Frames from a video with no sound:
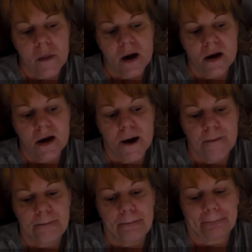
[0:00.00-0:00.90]
But yeah,
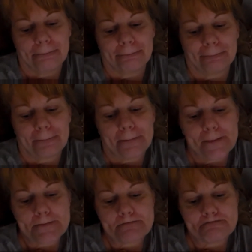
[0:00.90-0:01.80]

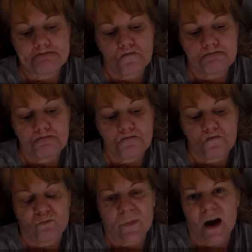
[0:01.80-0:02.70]

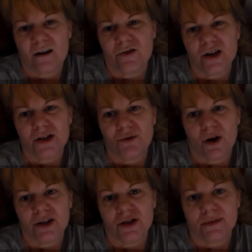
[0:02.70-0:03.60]
I don't think she
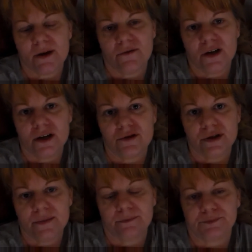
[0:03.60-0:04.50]
watches my
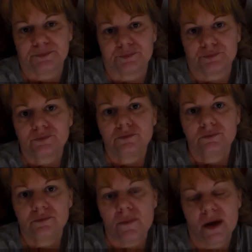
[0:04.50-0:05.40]
videos.
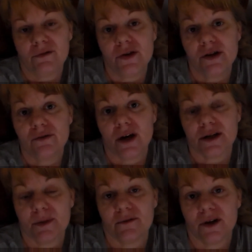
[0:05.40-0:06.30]
If you do
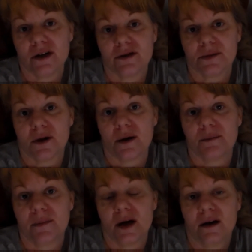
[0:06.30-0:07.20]
watch my videos,
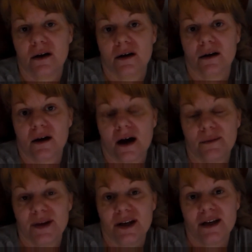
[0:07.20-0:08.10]
Mom,
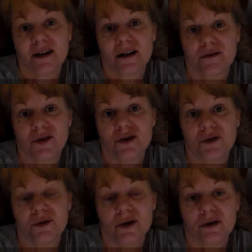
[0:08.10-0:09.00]
I'm thinking of
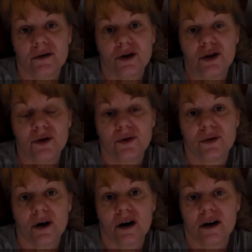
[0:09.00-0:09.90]
you.
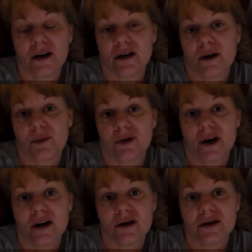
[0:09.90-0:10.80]
You are in our
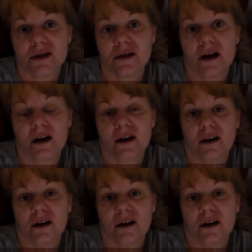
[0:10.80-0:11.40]
prayers,